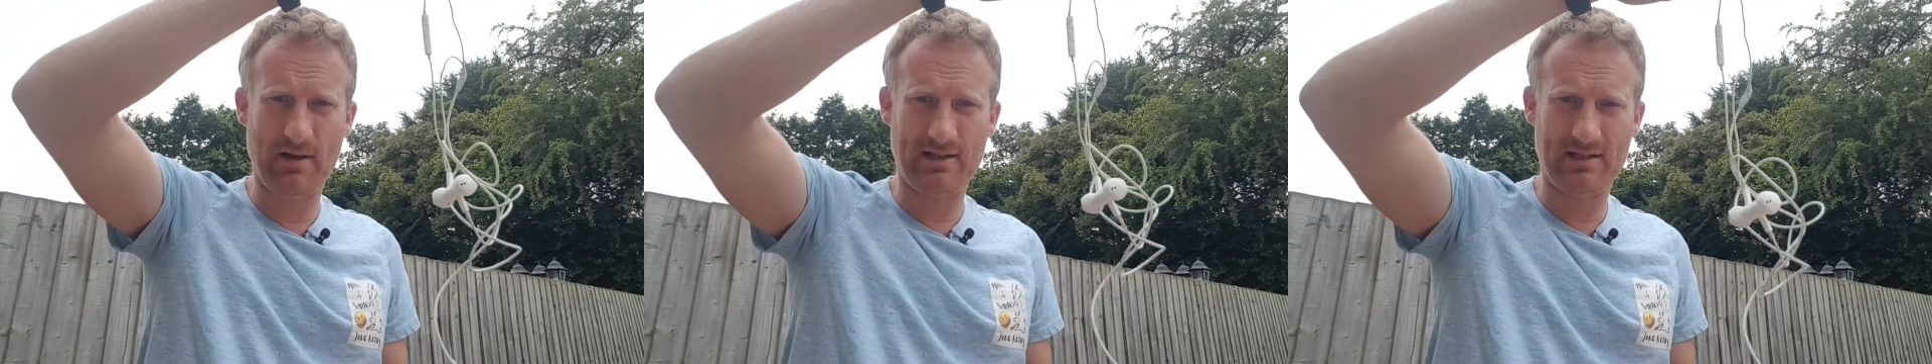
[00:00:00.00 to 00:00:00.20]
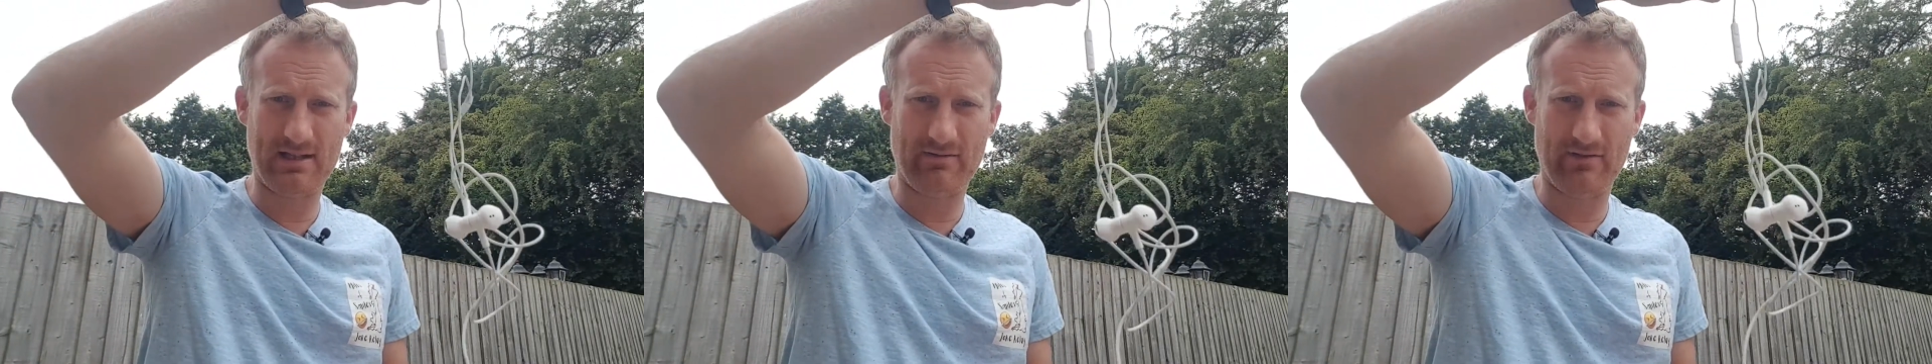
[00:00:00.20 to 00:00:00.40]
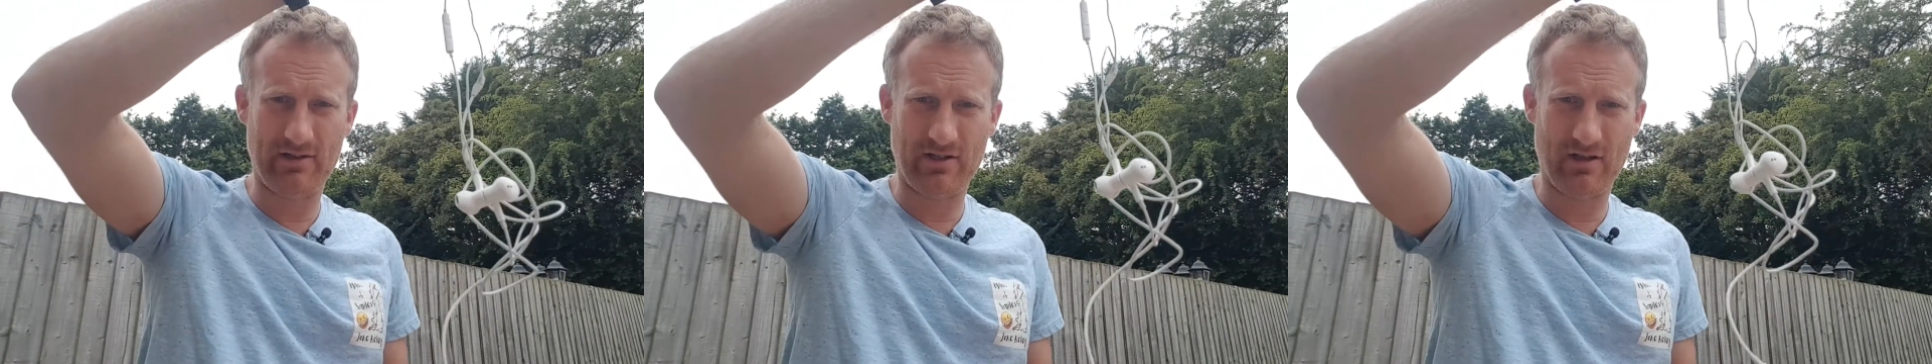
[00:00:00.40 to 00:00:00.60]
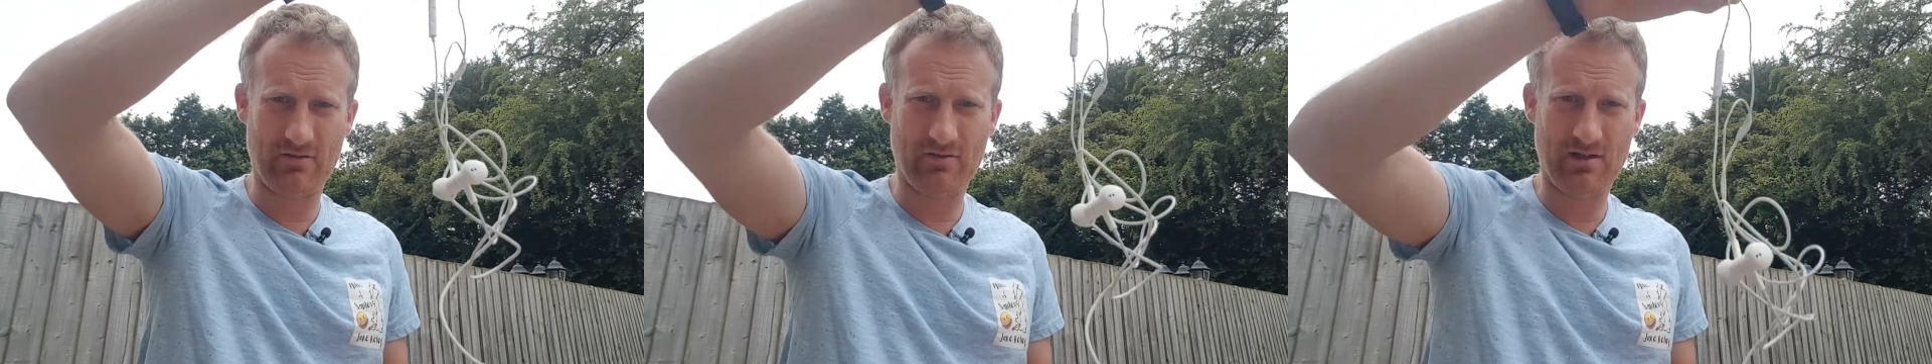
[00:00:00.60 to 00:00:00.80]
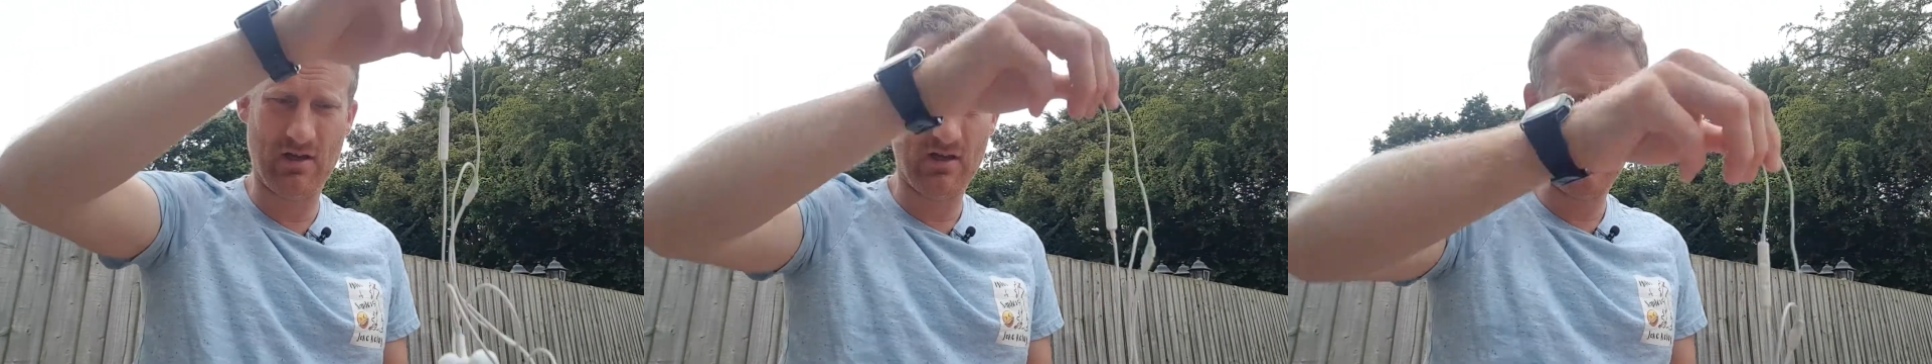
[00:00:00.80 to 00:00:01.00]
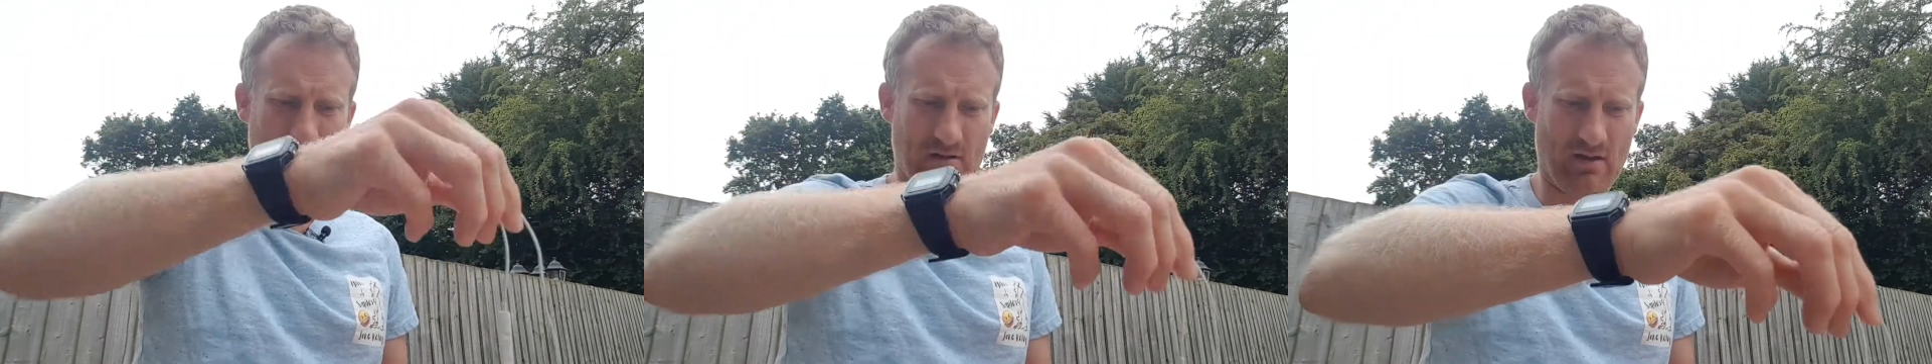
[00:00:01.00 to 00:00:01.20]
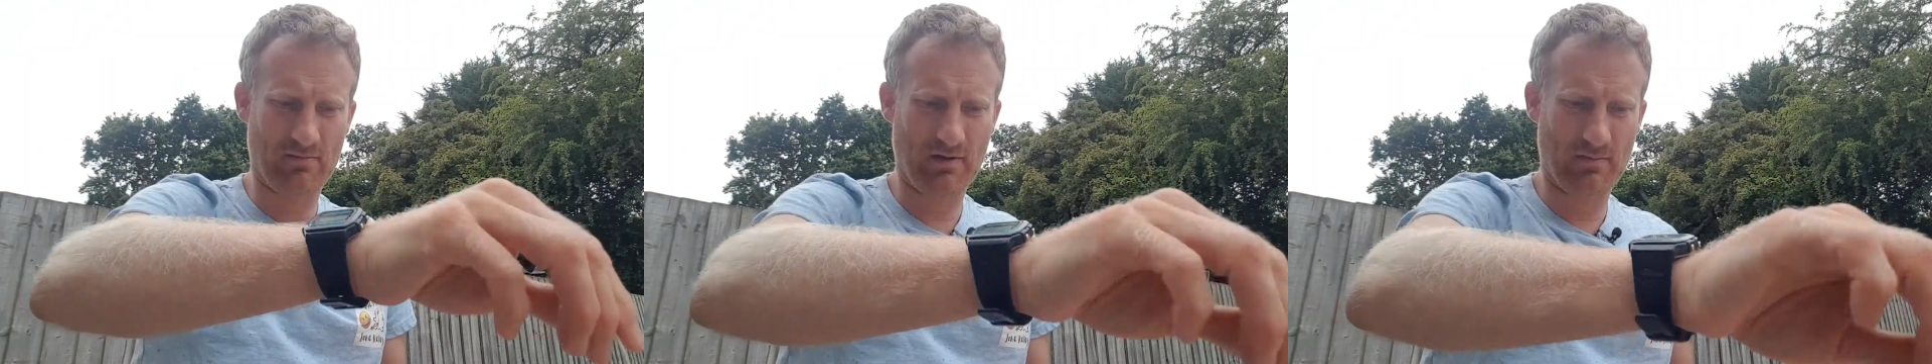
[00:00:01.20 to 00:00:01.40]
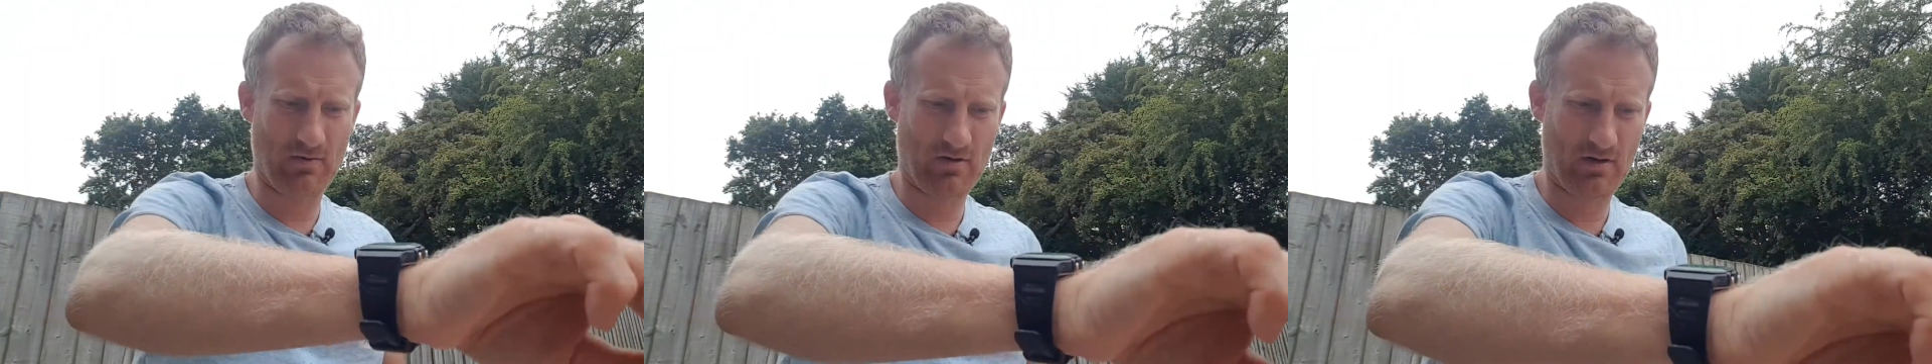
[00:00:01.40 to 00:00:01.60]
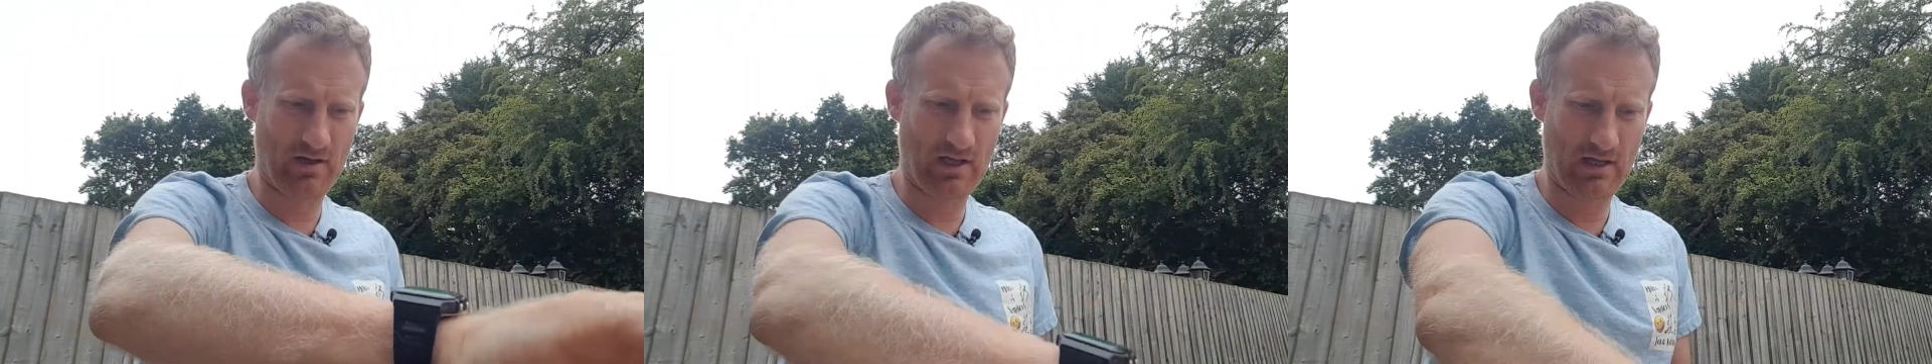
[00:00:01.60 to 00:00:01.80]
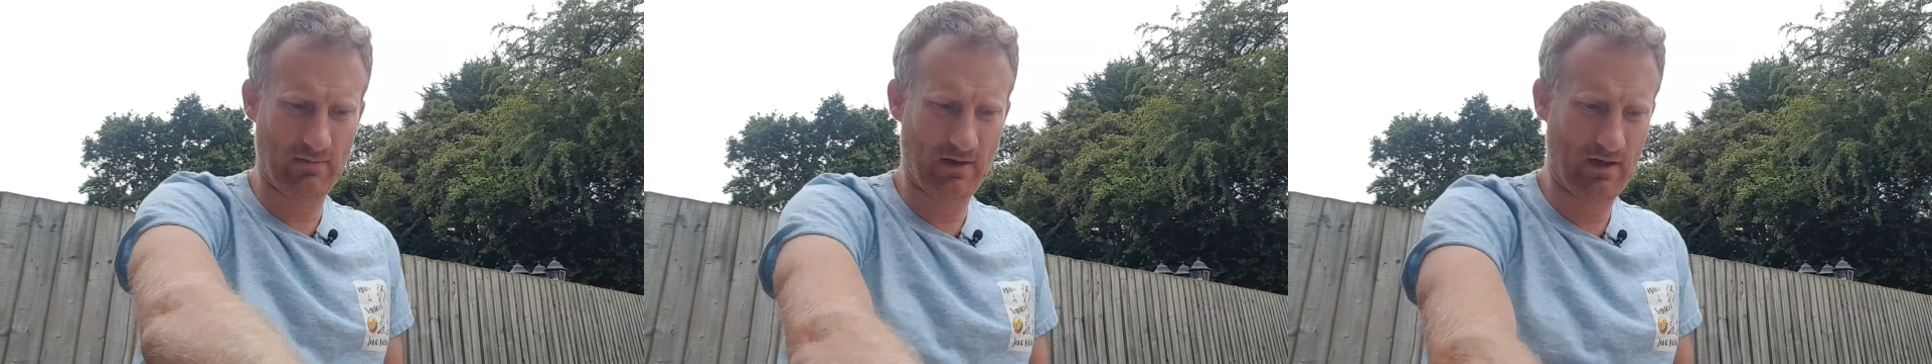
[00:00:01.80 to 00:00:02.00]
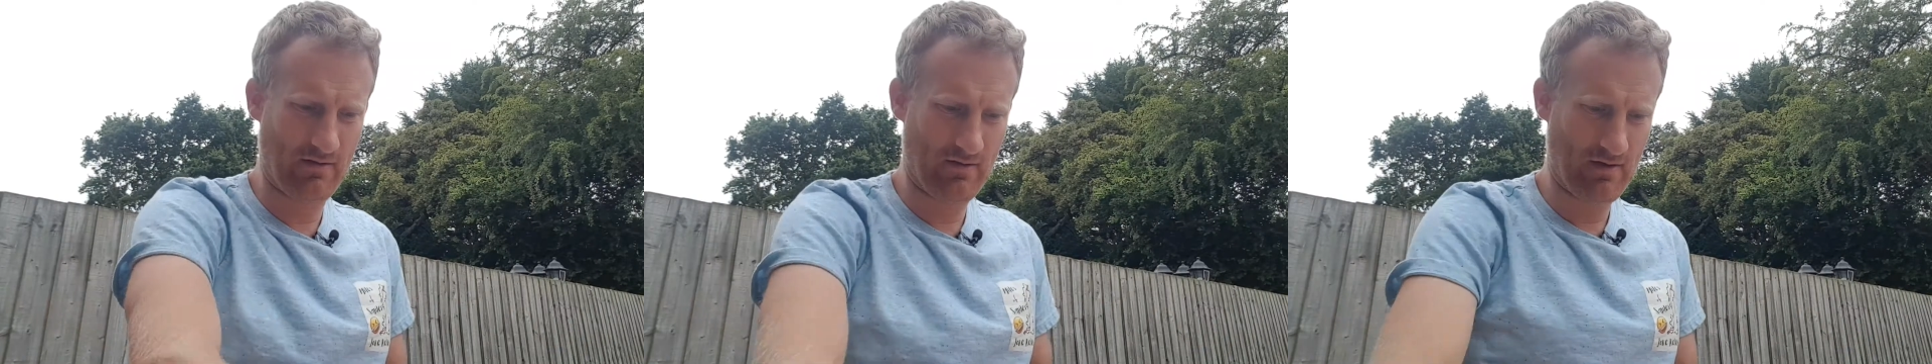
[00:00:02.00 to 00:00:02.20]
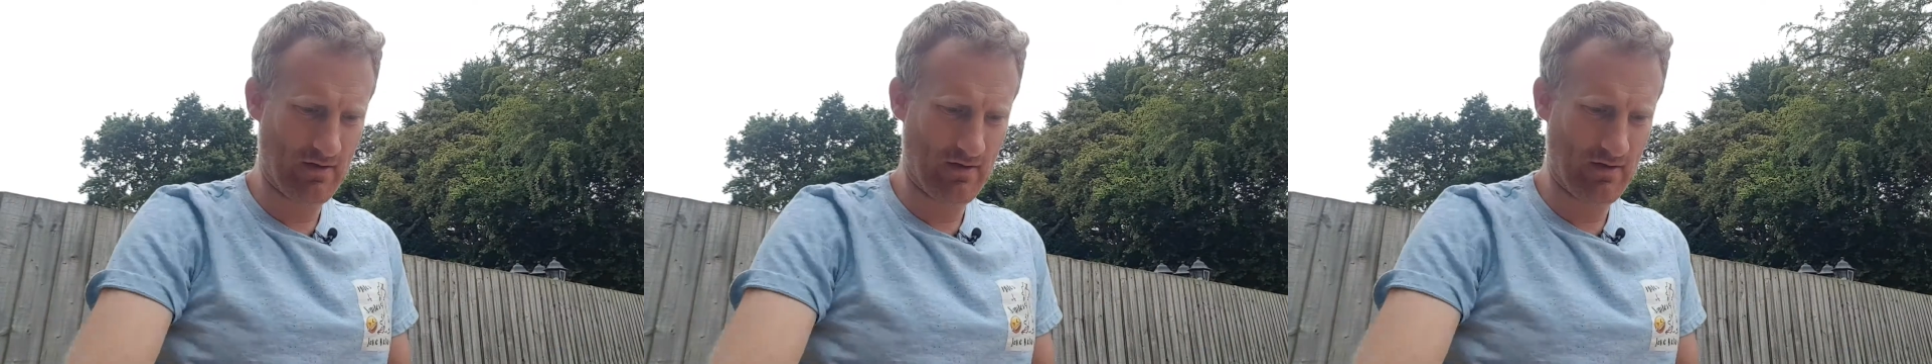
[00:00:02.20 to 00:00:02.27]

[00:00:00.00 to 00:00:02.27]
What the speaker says: editing videos so other people can't hear me.